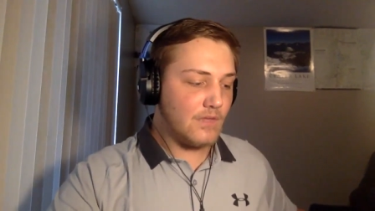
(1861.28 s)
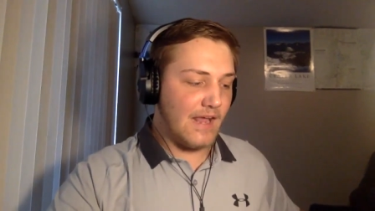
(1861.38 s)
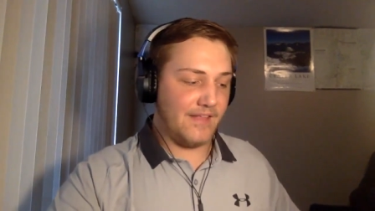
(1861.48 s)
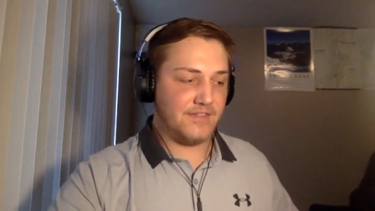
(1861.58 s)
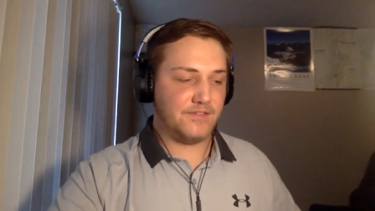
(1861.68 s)

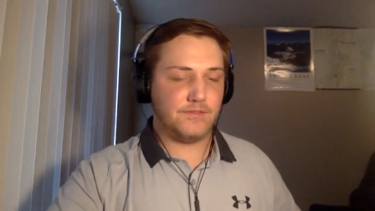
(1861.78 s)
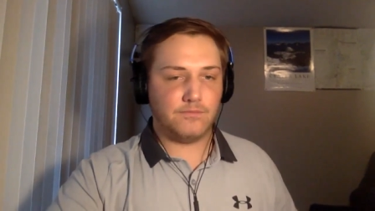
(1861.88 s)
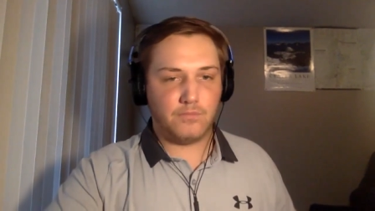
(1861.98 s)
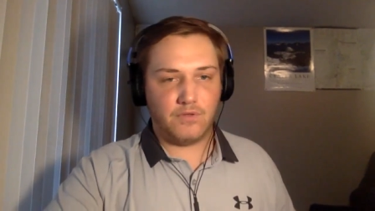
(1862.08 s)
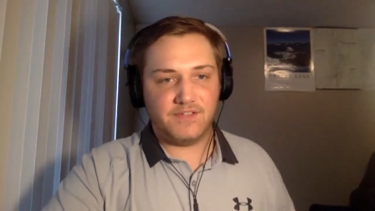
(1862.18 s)
at this
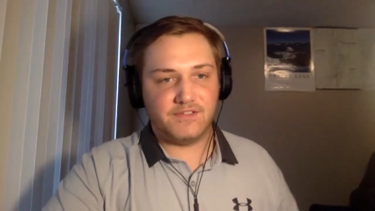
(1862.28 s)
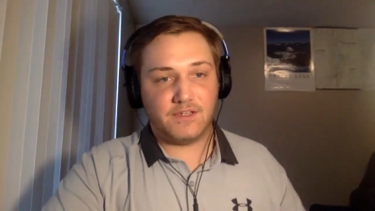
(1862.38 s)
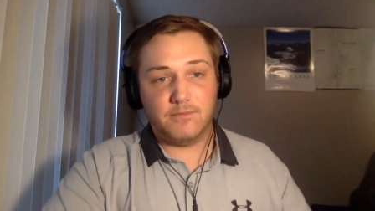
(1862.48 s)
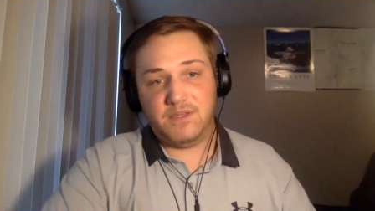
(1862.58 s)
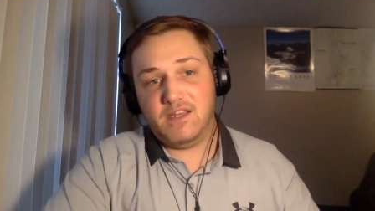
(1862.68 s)
place to
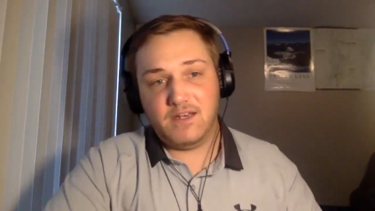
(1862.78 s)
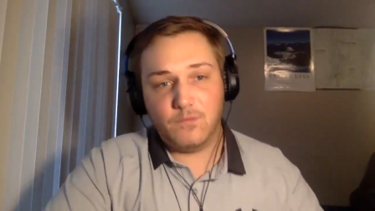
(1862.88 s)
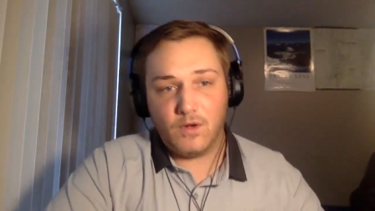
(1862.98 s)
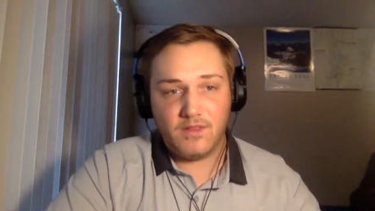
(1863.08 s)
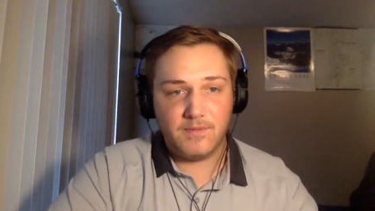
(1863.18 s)
compete
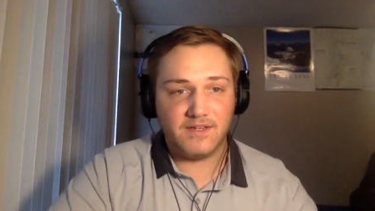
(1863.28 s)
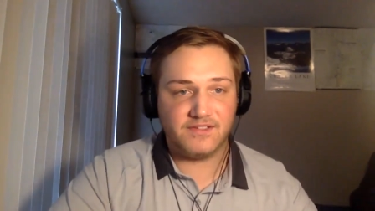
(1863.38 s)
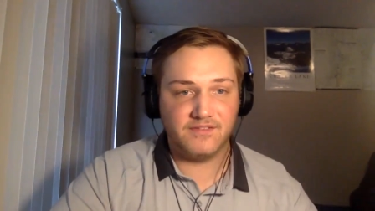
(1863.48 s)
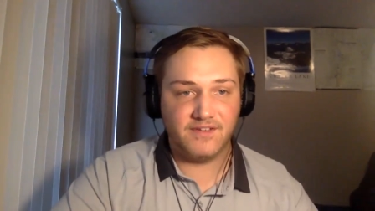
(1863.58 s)
in one of the biggest